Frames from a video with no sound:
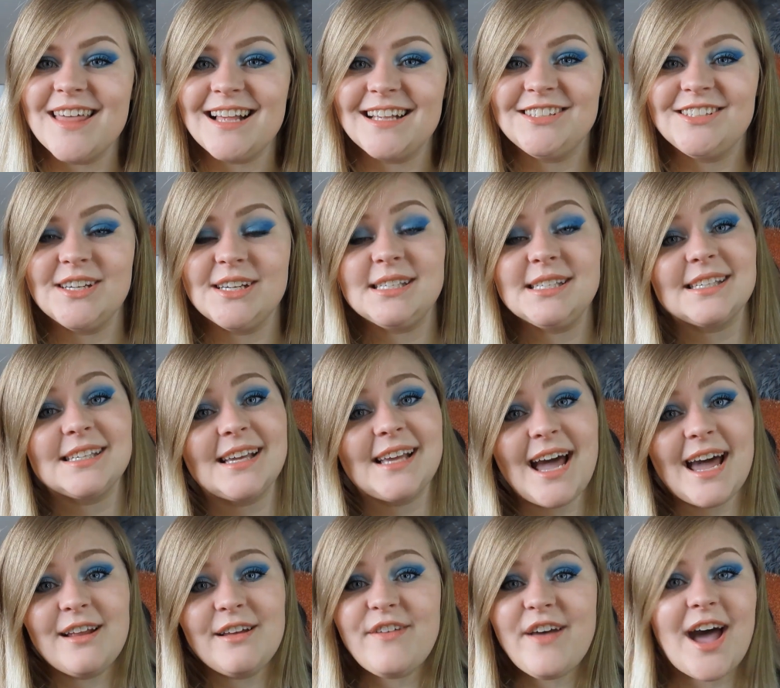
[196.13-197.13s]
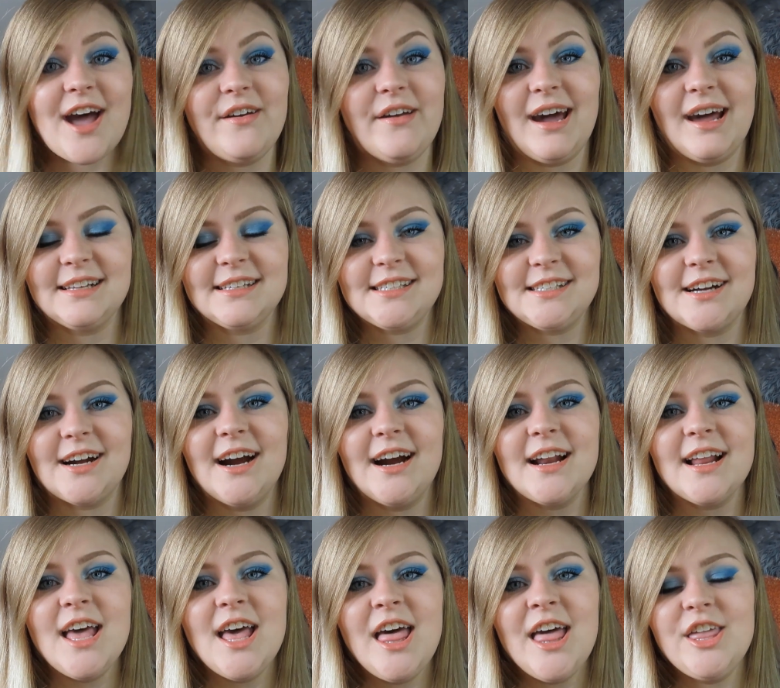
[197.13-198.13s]
that's just kind of how you got to
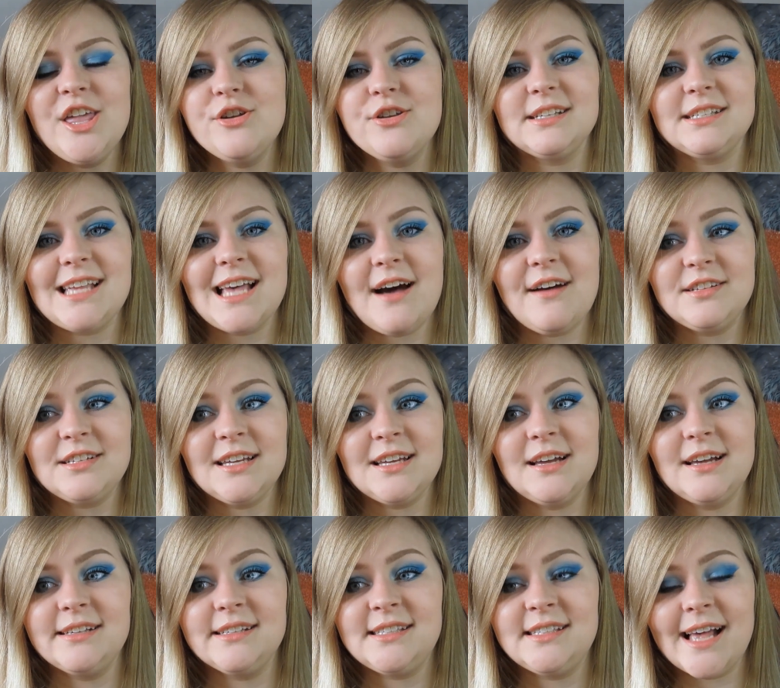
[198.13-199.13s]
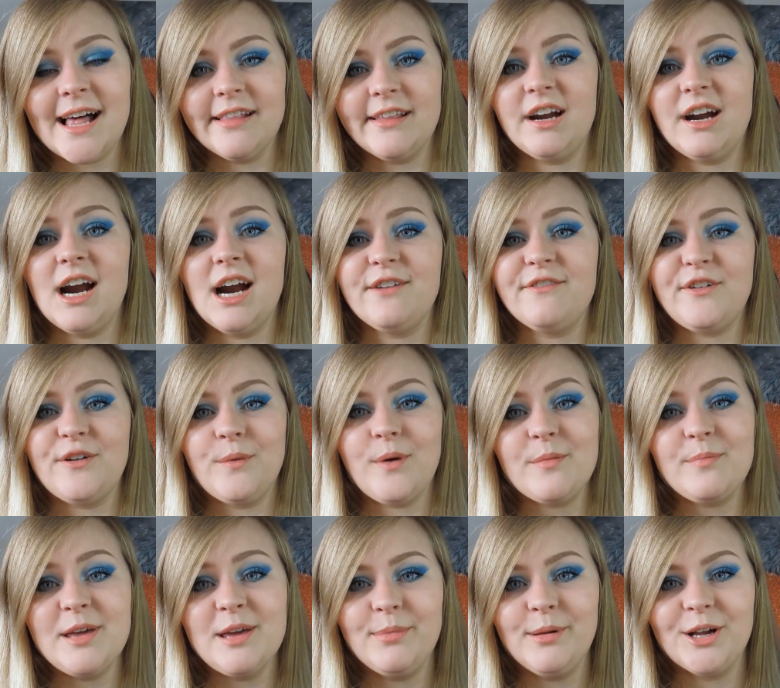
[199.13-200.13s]
start. You just have to sell your art for
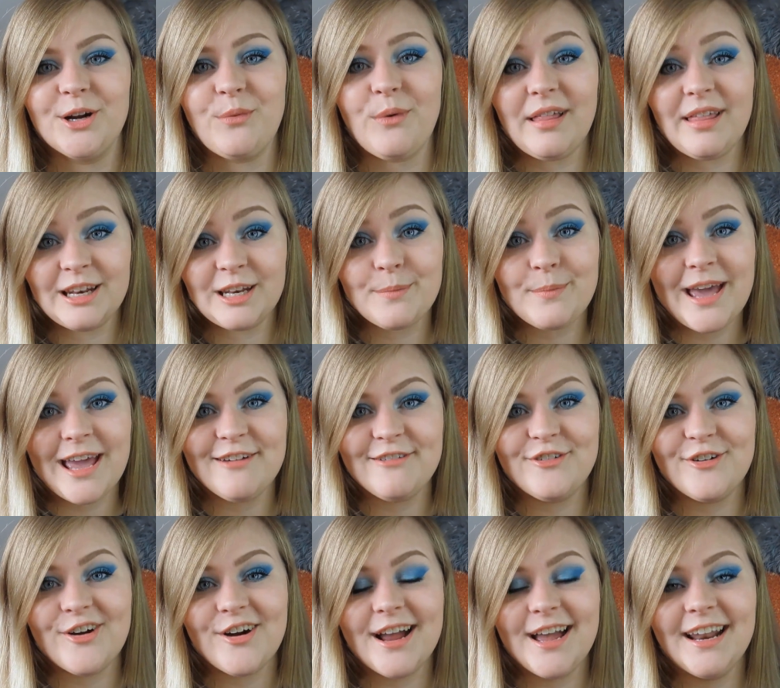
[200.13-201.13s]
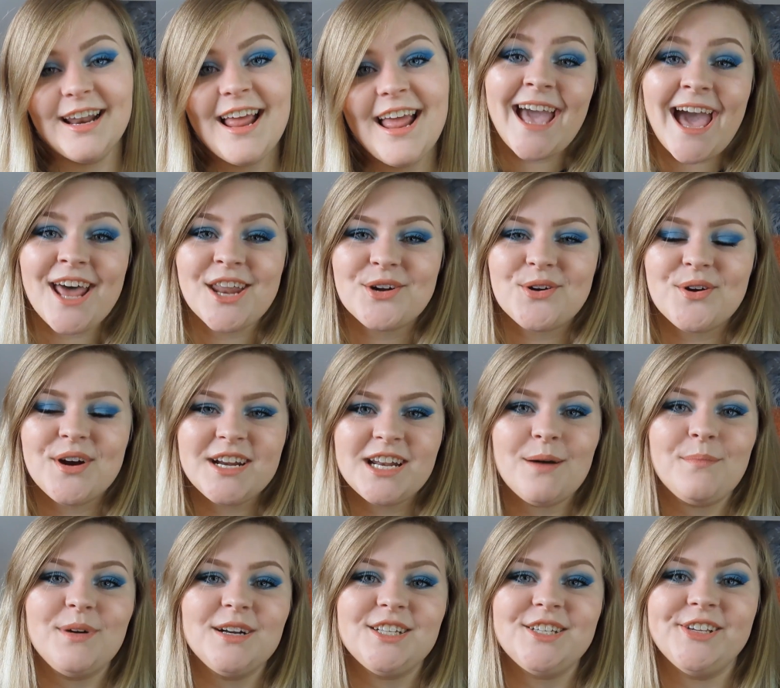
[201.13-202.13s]
what people are willing to pay for it. Category
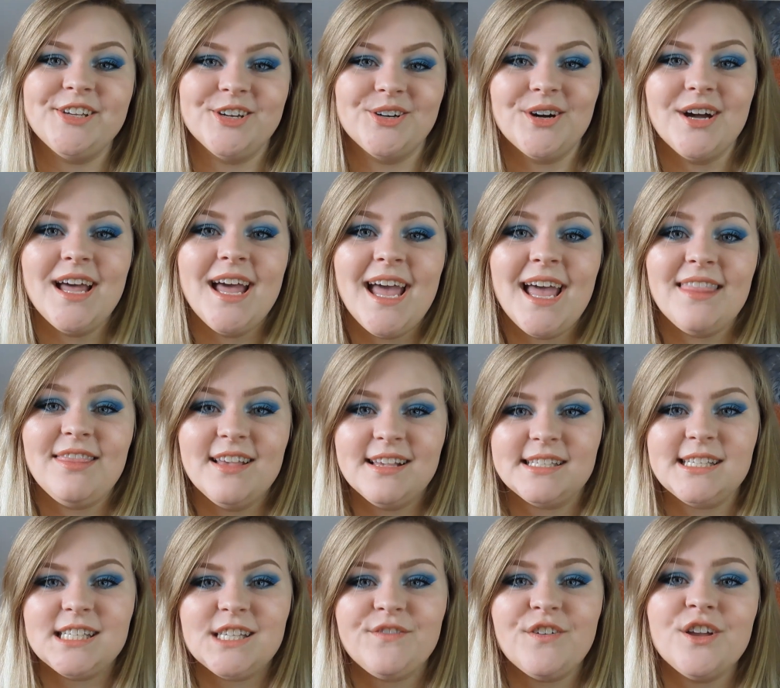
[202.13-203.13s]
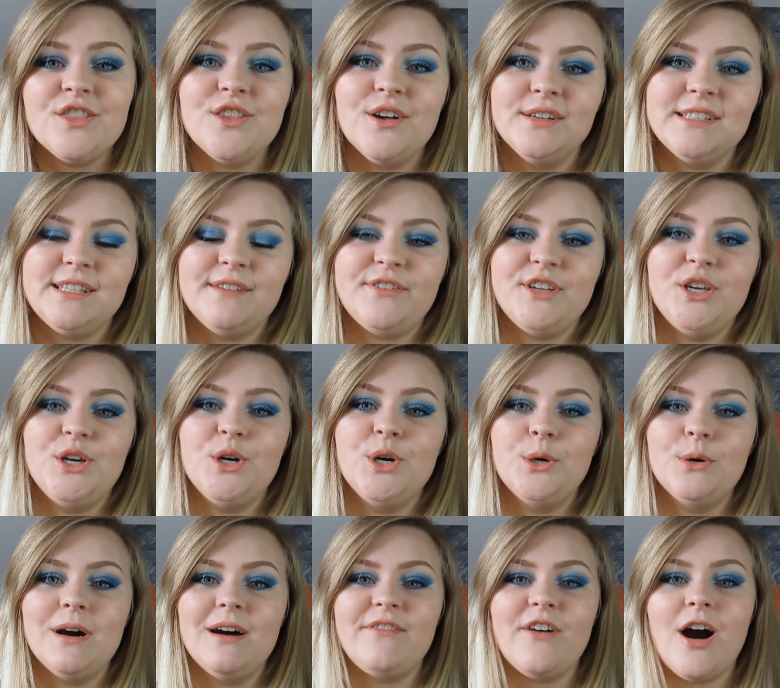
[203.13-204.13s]
number 2. This is for those of you
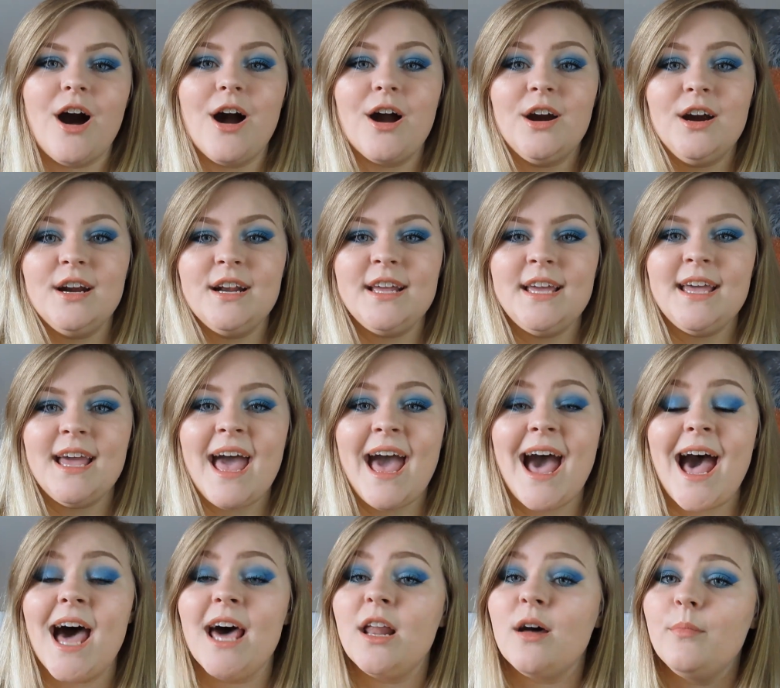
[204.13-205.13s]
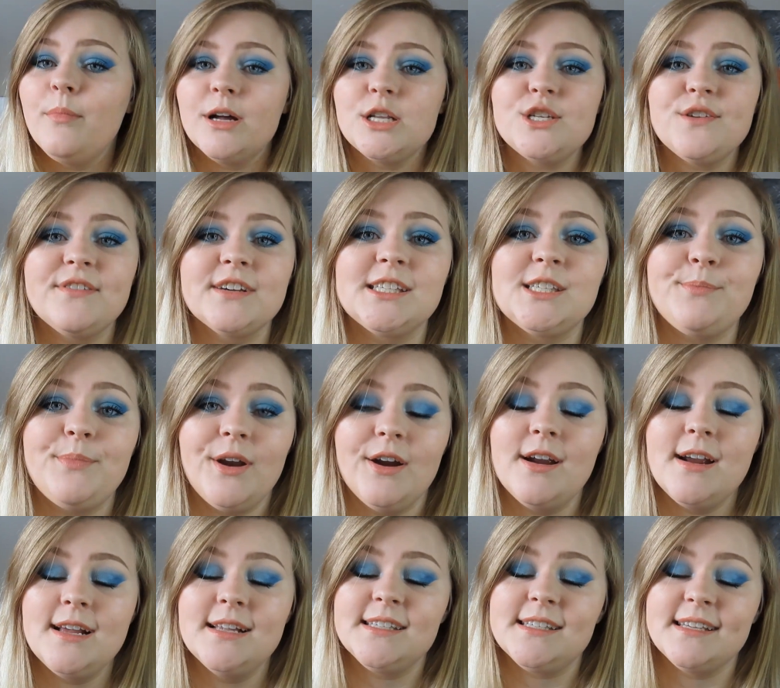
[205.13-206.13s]
who have already had a bunch of
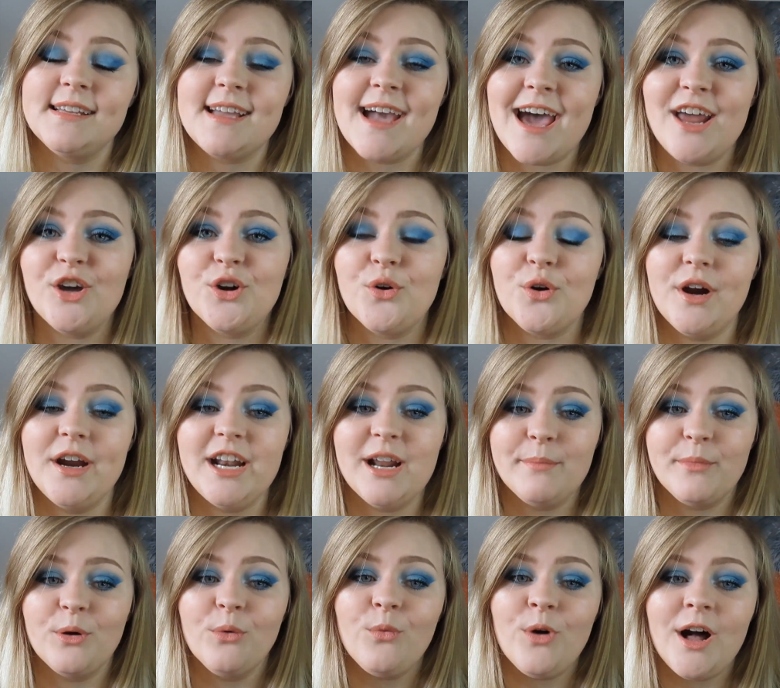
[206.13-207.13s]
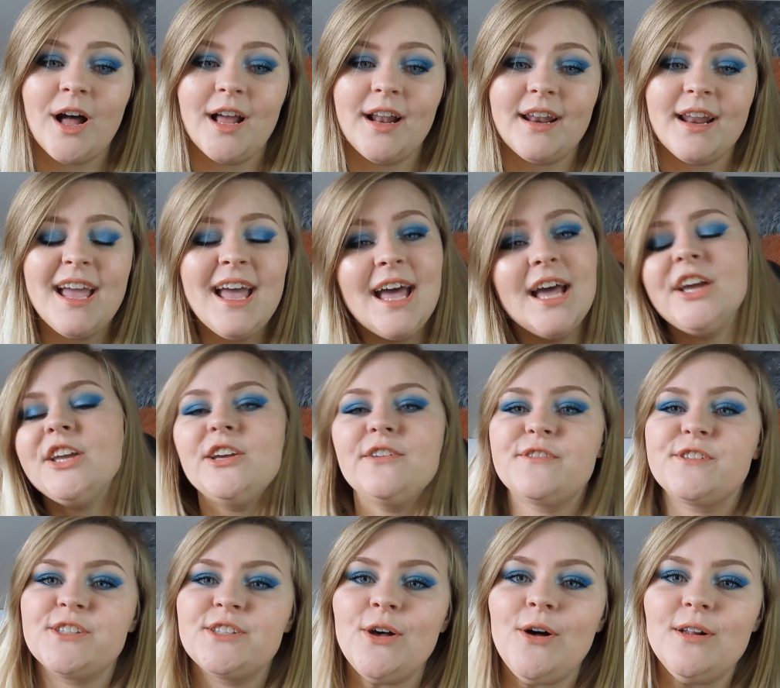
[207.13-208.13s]
experience in category number 1.
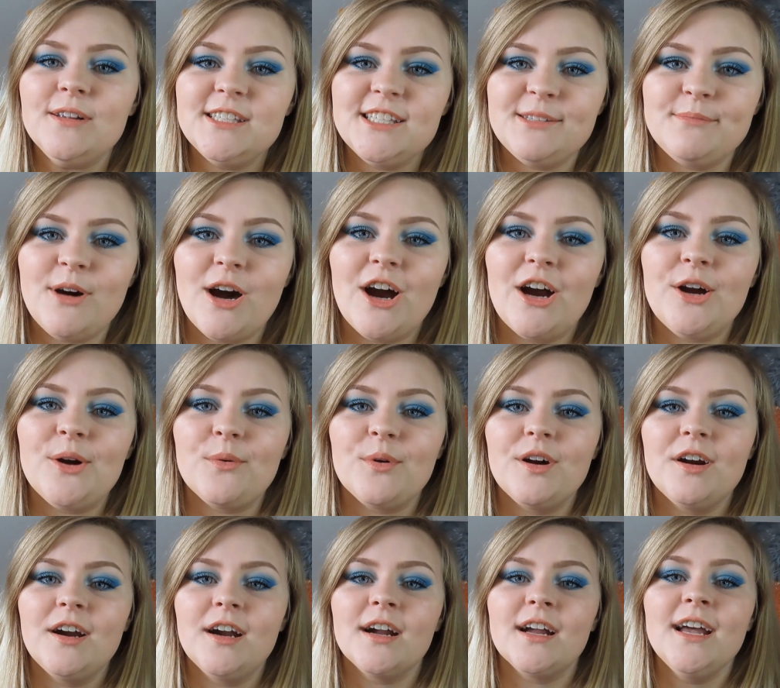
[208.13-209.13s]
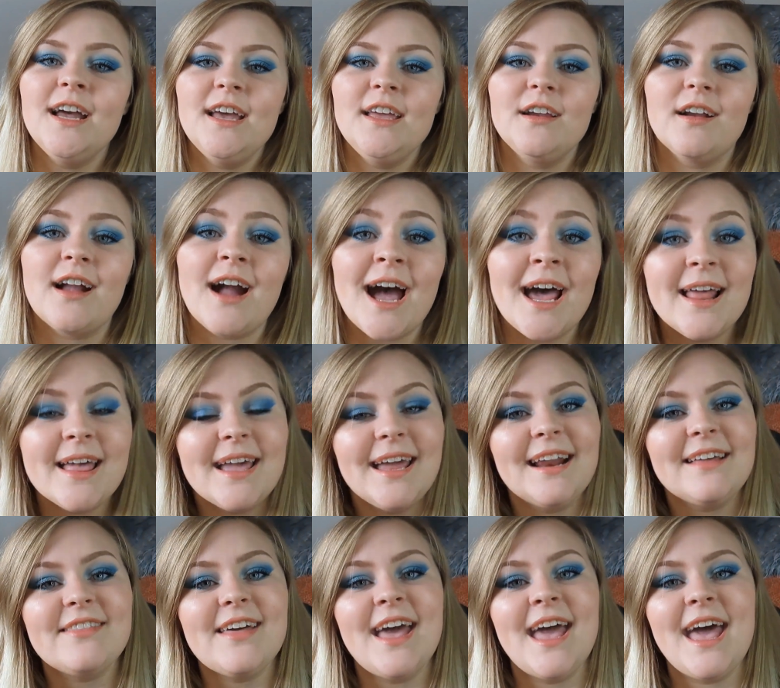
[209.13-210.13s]
You've sold some artwork, you're kind of
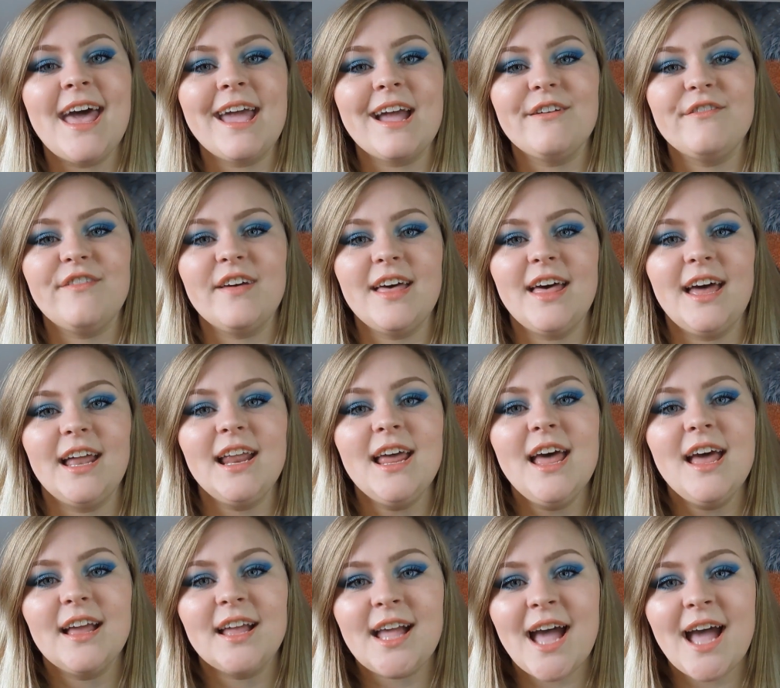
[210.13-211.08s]
getting the hang of it,